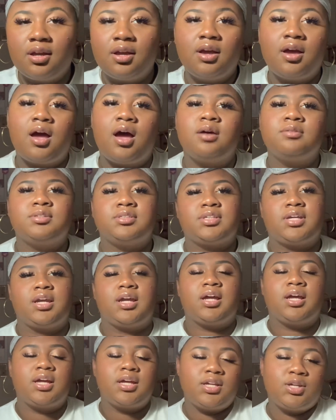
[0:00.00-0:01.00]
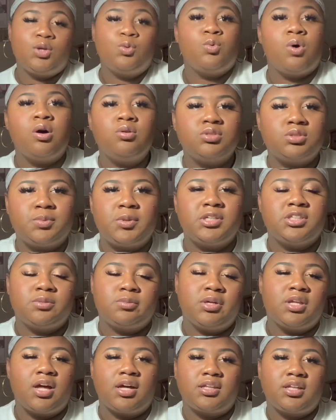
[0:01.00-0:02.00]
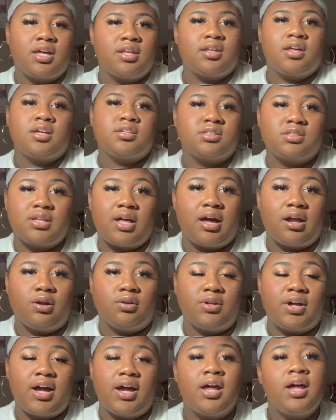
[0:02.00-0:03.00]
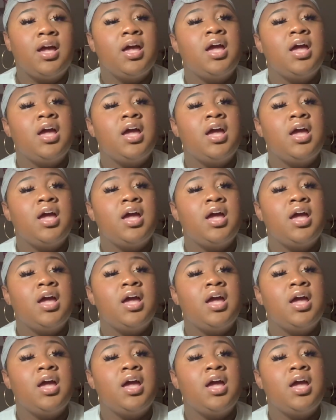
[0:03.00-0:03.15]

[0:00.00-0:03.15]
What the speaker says: I'm just kidding, you won't speak to me like that. That's that on that.